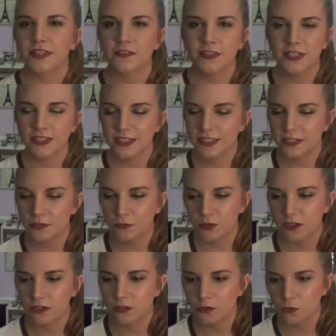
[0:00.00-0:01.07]
I feel like these didn't
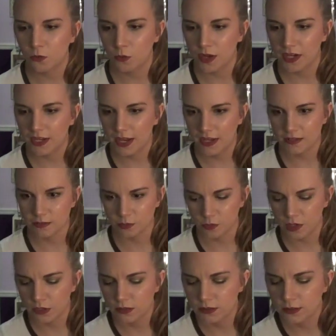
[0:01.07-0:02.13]
work quite as
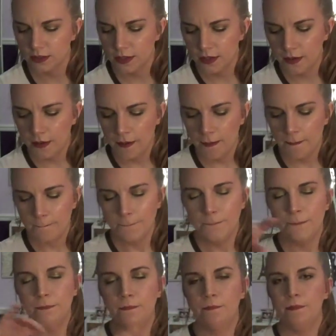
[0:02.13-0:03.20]
well.
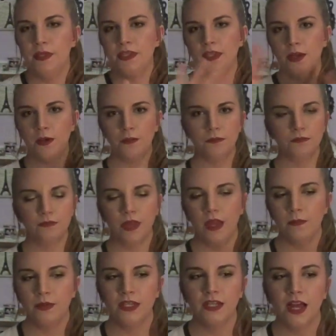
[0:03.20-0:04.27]
But
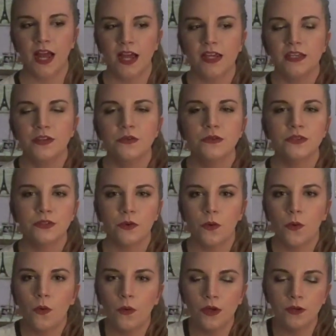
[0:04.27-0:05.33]
I mean, I use
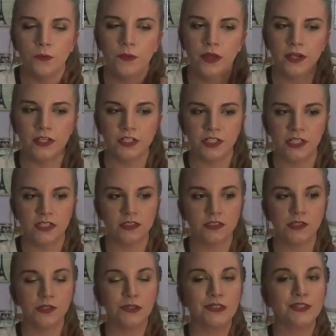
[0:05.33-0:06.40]
oil blotting sheets
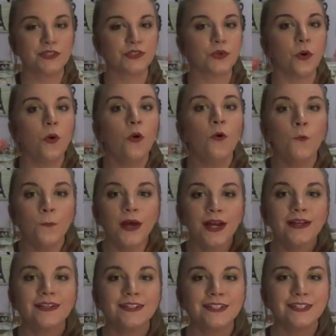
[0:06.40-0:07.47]
so
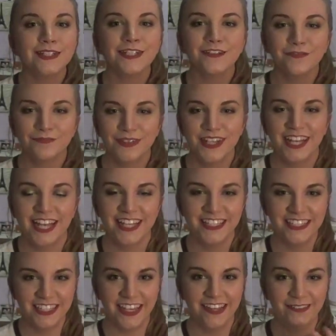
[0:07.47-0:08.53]
much
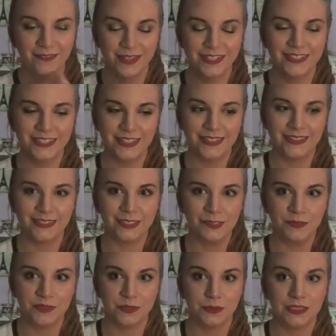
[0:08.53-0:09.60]
because, again, my skin is
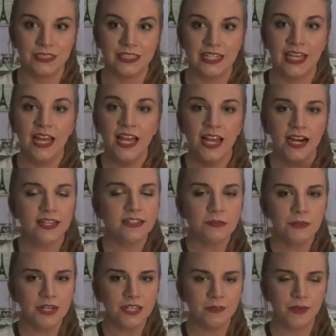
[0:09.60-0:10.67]
super oily. It hasn't
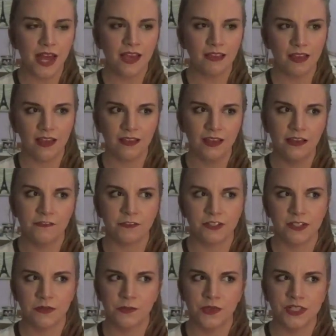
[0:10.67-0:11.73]
been as bad lately for
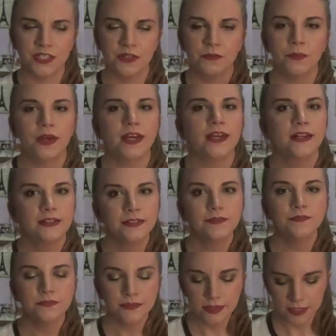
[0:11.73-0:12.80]
some reason, but
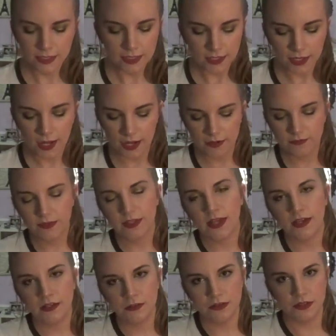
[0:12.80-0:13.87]

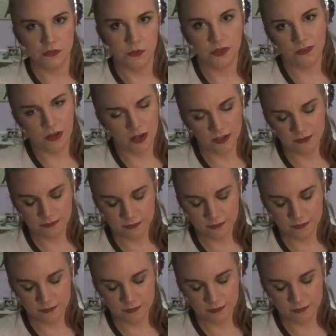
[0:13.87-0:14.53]
I use them a lot.